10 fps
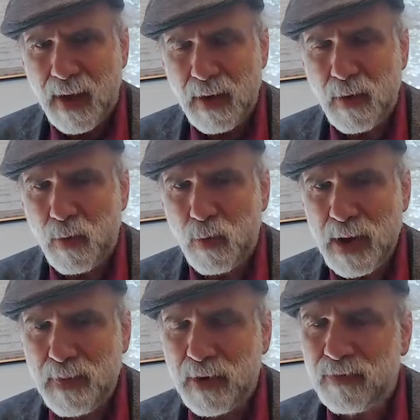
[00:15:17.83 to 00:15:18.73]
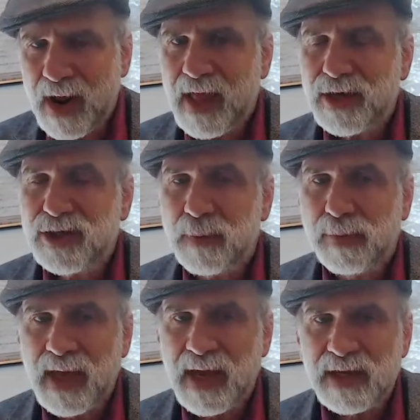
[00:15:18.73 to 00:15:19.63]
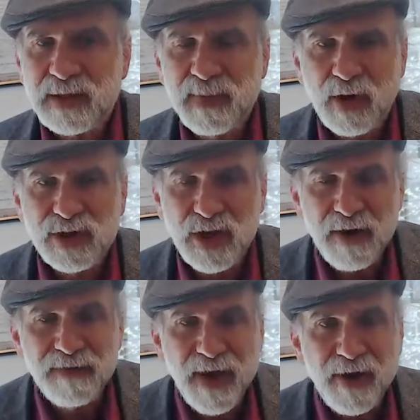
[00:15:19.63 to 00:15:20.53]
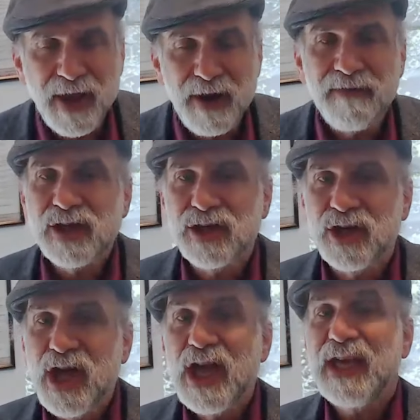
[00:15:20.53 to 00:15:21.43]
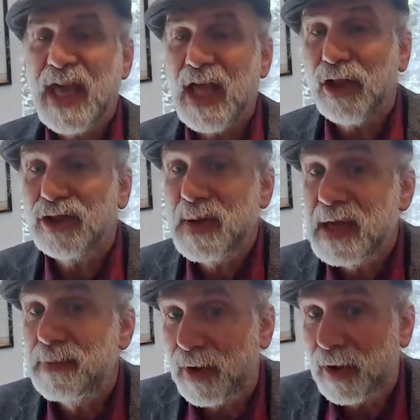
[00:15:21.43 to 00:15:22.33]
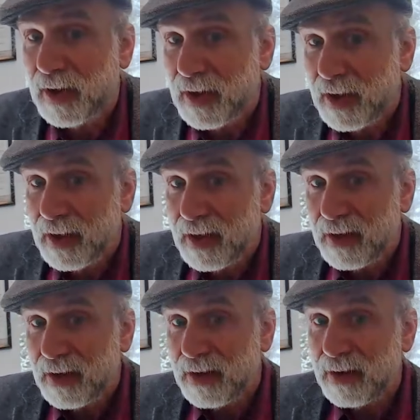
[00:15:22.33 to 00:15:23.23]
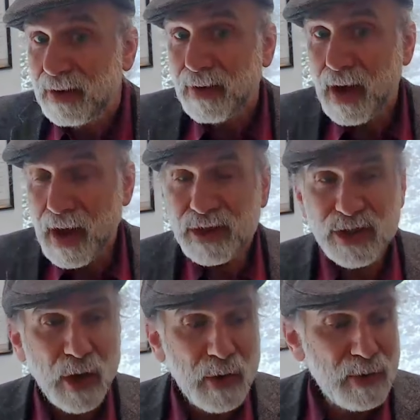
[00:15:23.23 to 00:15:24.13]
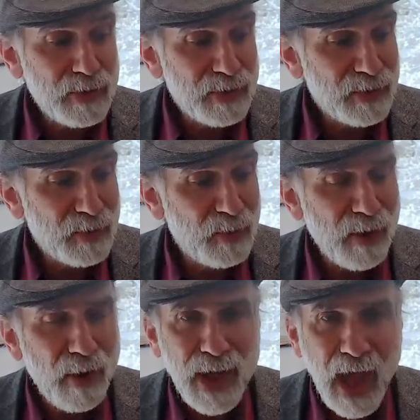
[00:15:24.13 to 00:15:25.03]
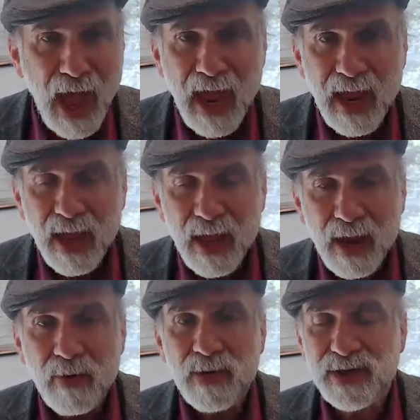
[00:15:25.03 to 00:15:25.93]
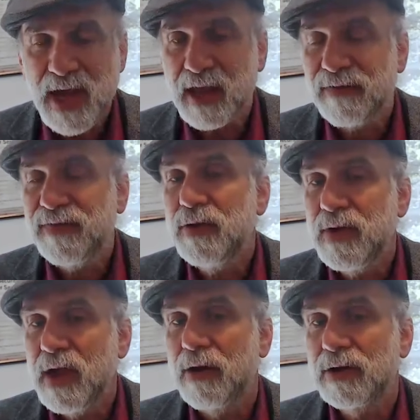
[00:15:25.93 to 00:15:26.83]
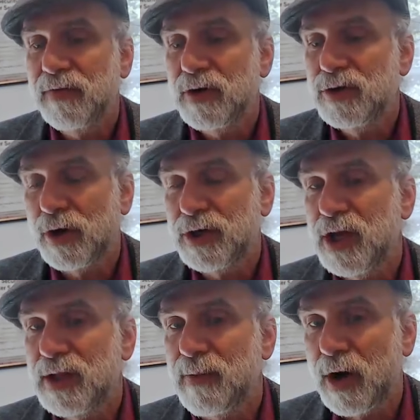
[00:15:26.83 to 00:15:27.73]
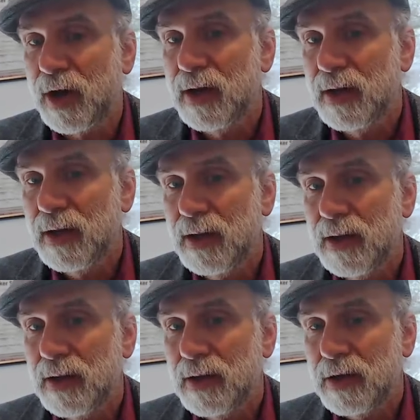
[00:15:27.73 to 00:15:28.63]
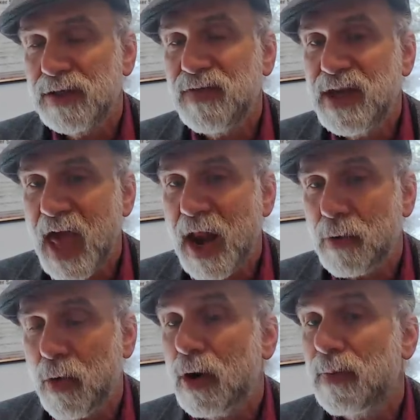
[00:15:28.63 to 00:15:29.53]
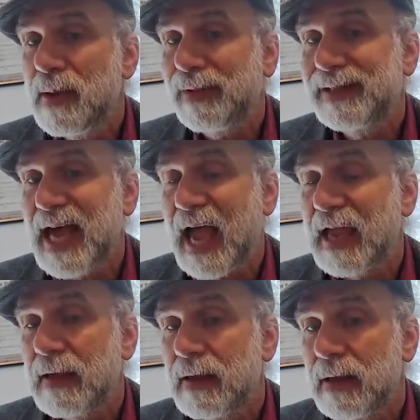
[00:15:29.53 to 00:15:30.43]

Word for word: I, we put regulation in place because unfettered innovation kills people. I, so we're okay with it taking a few years for a drug to hit the market. Because if you get it wrong, people die.